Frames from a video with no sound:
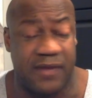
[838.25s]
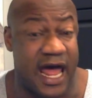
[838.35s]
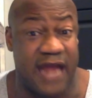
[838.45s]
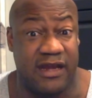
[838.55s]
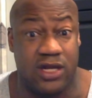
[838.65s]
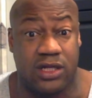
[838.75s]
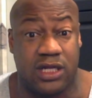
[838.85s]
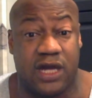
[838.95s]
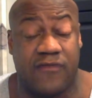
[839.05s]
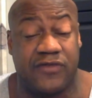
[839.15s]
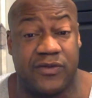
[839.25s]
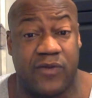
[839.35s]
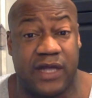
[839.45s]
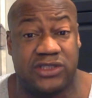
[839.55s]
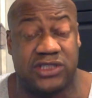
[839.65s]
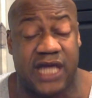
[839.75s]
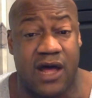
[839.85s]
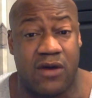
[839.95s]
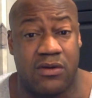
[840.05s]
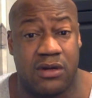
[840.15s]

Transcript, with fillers: not nearly enough to, to raise a child